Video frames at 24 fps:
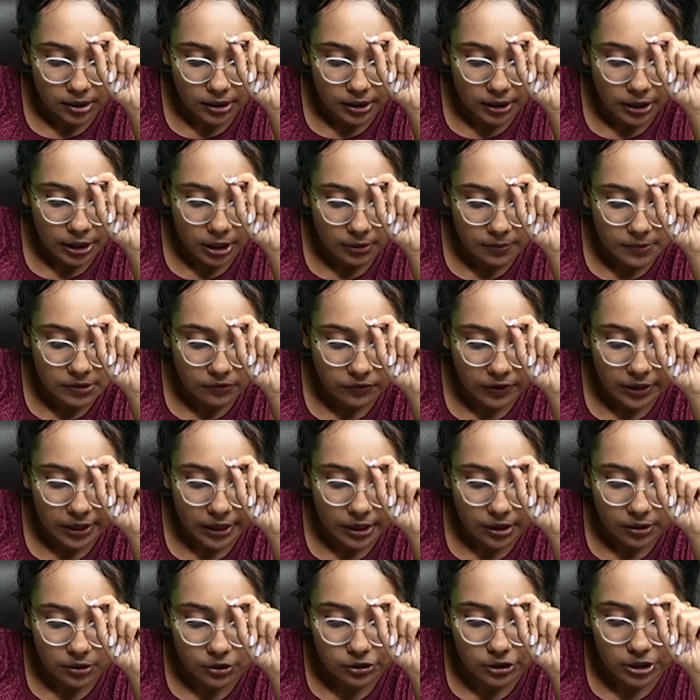Gibbs free
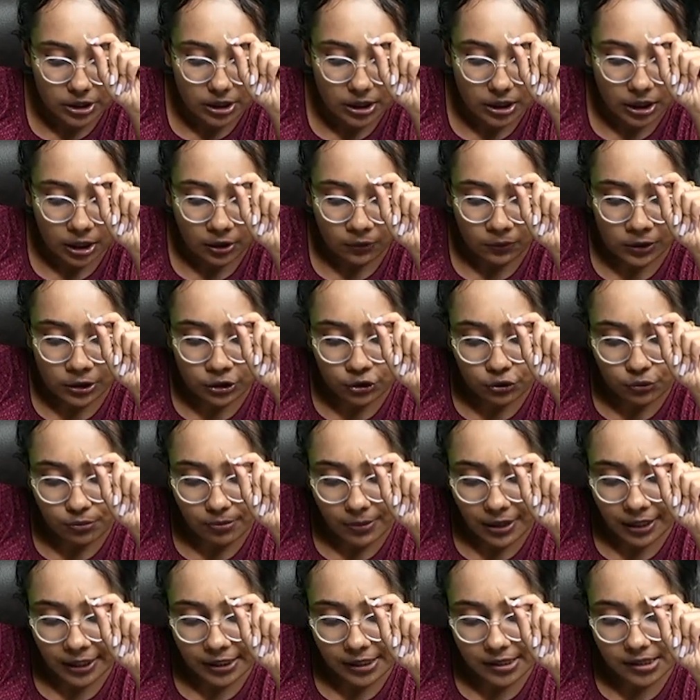energy equal to
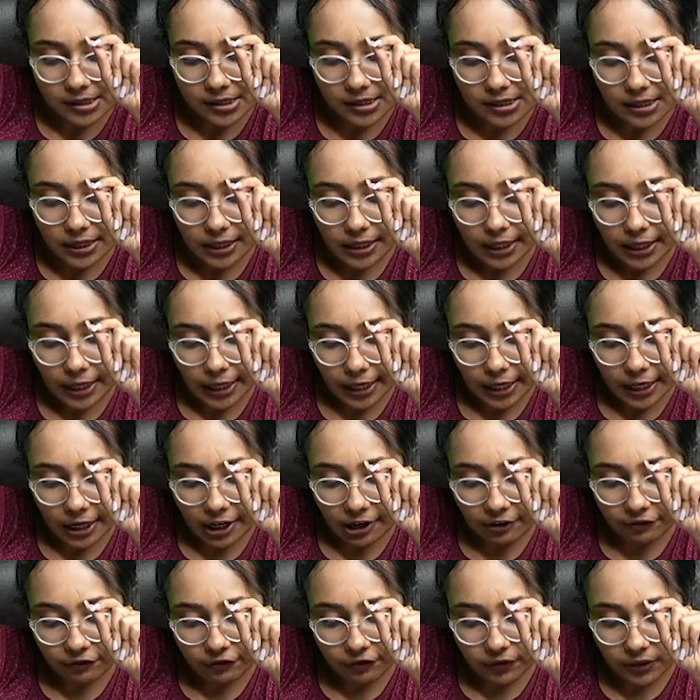minus
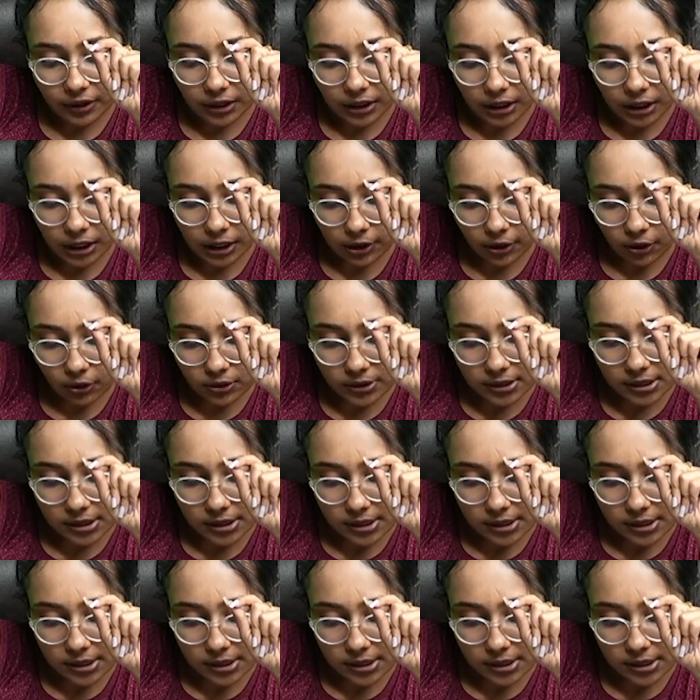NF E naught